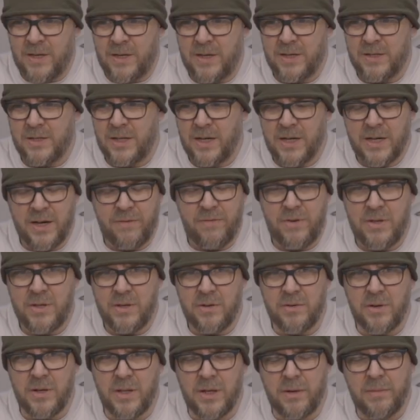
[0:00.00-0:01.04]
It's like
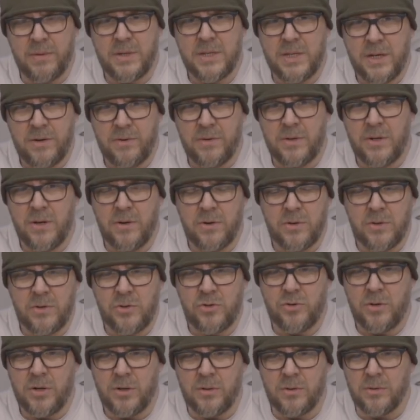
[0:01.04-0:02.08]
everything really, when it's out of your
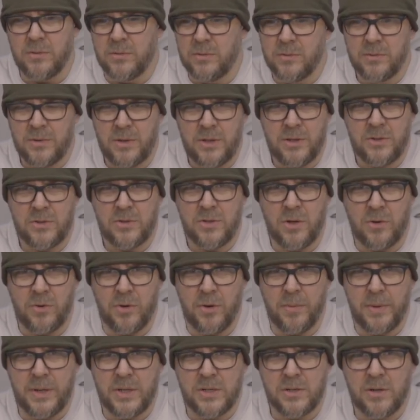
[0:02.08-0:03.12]
control, you just don't know
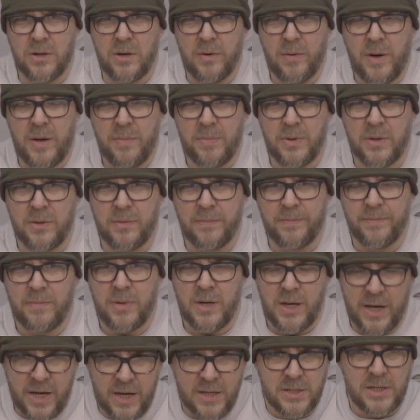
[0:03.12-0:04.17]
when it's going to happen. But
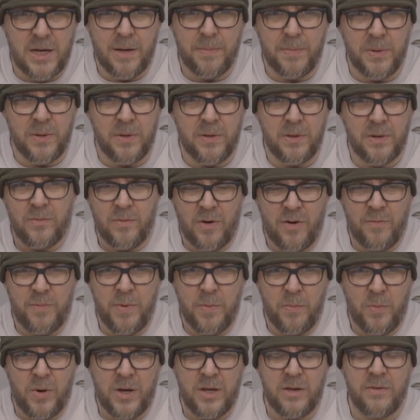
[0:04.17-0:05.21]
it has happened. What I've
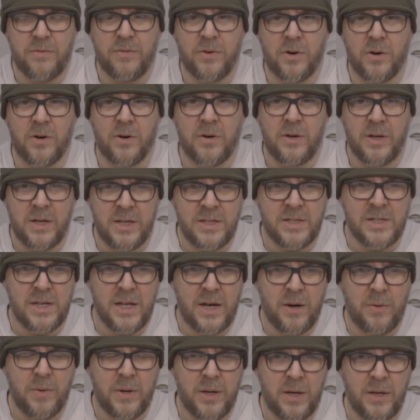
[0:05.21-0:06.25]
been waiting for is
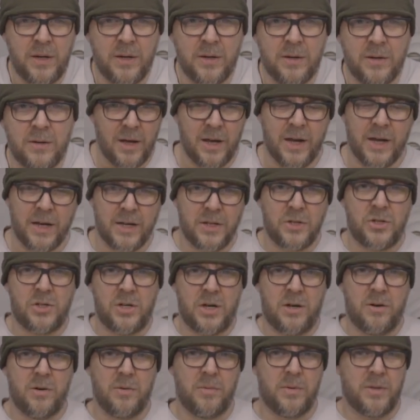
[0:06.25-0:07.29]
now here and I can
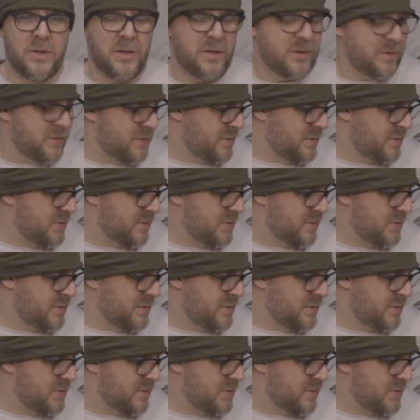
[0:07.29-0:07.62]
share it with you.